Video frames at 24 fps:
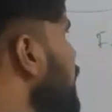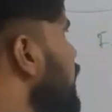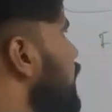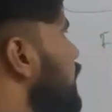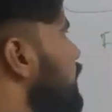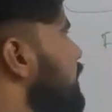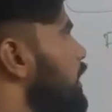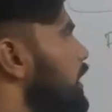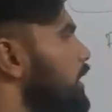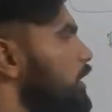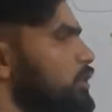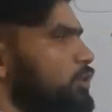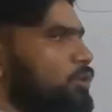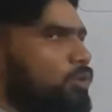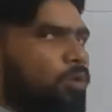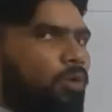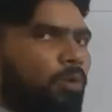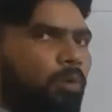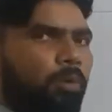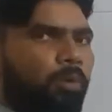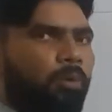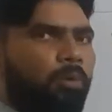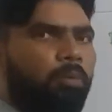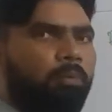there is
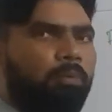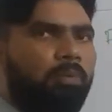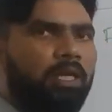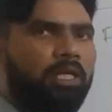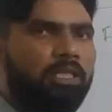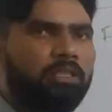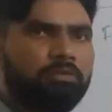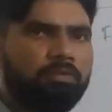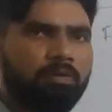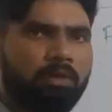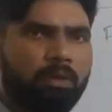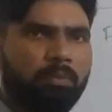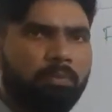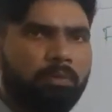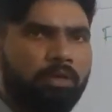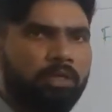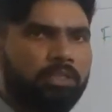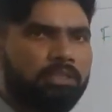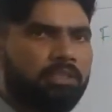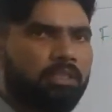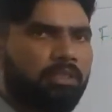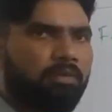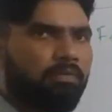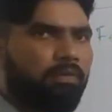no place for
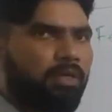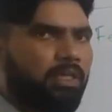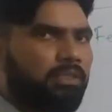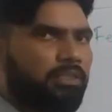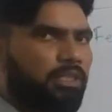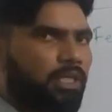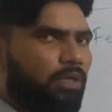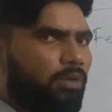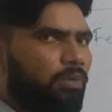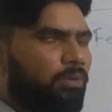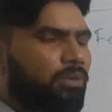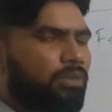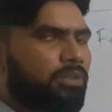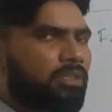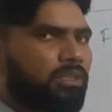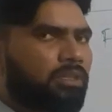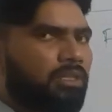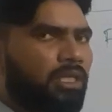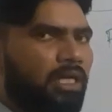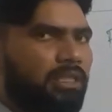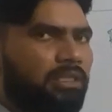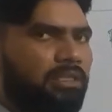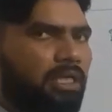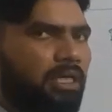production of luxury goods and
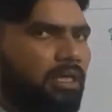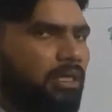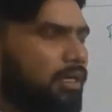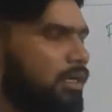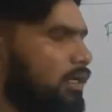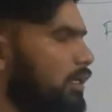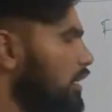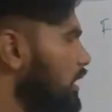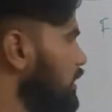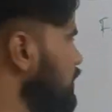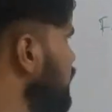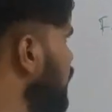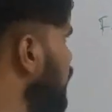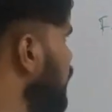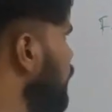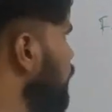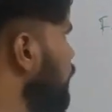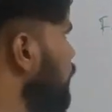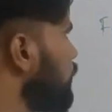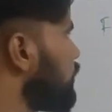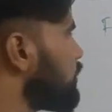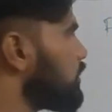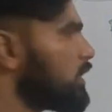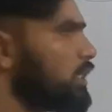luxury
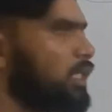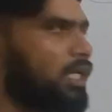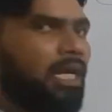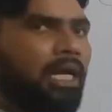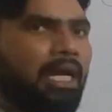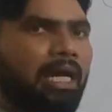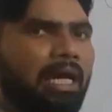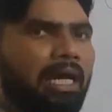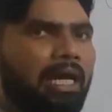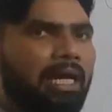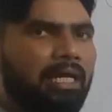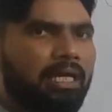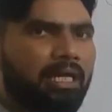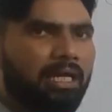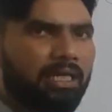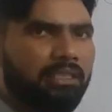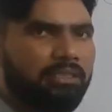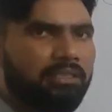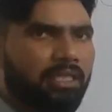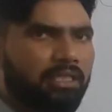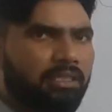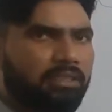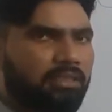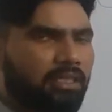goods and
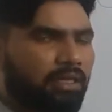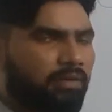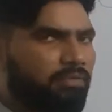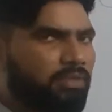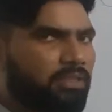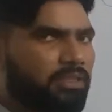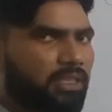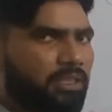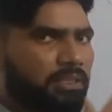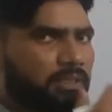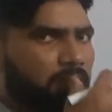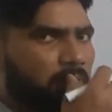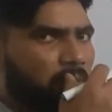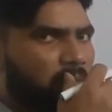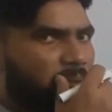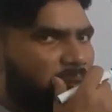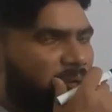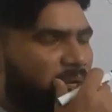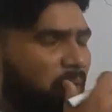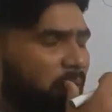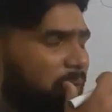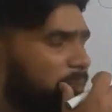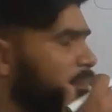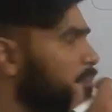luxury services.
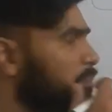Okay,